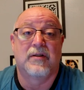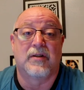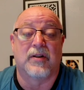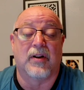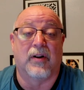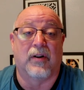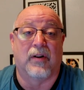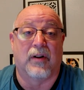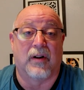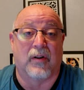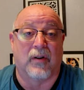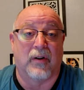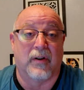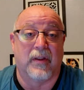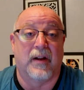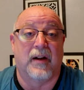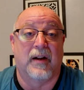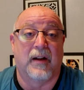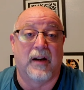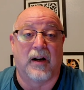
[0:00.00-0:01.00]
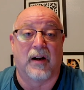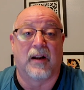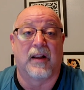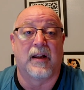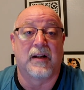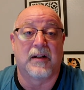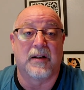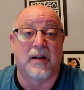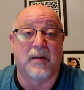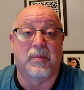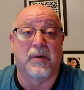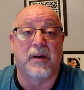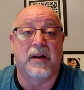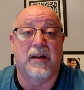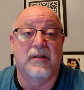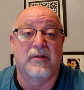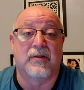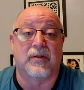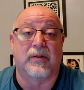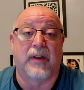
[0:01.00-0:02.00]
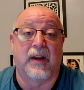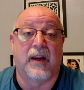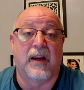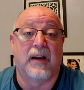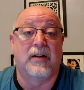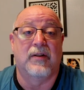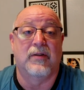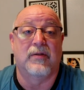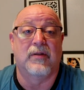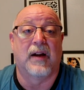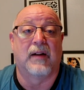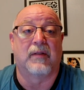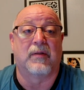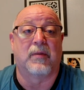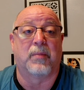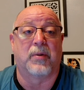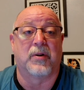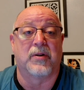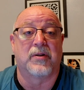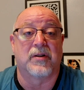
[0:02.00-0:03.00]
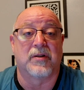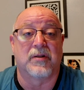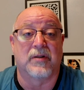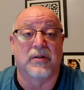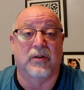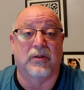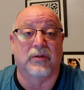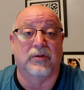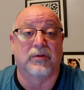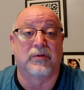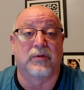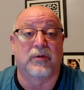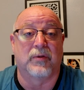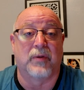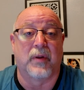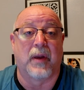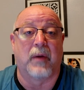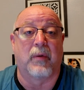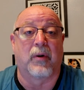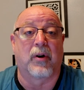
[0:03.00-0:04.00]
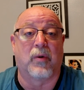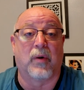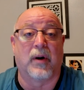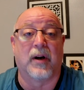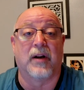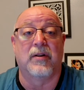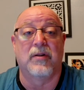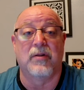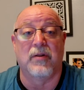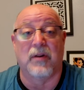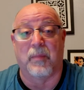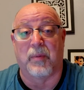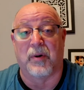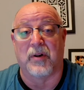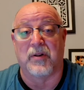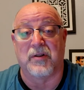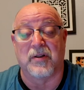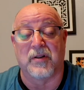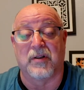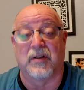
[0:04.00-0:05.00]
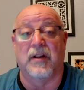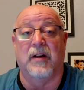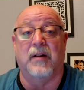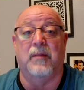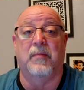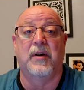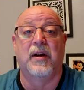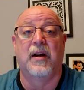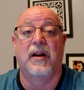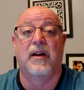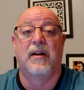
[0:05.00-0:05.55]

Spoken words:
or the airline company. So they do have to purchase those, or they require you to purchase them.